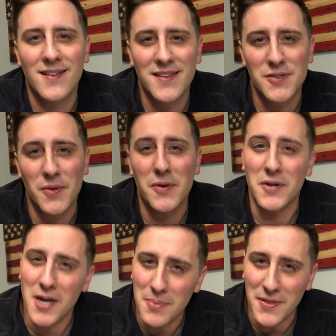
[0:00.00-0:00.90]
So there were a
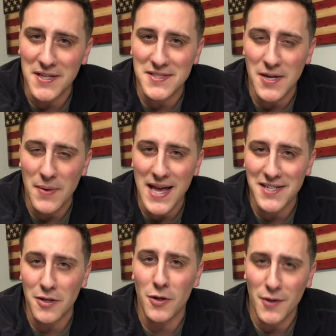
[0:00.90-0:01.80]
couple things that we had to
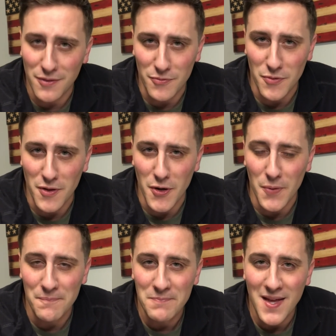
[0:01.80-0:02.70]
look through though.
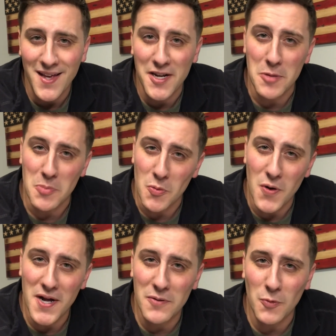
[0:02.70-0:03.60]
Number
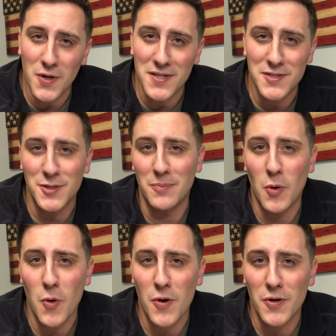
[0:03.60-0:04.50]
one was some
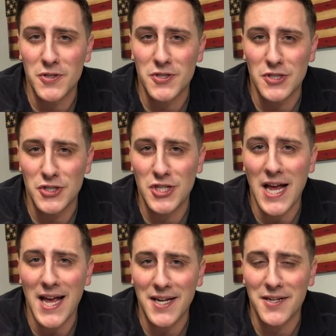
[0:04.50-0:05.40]
orange
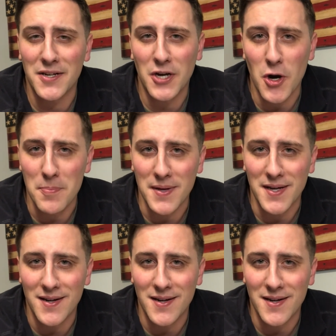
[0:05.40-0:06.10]
shag carpet.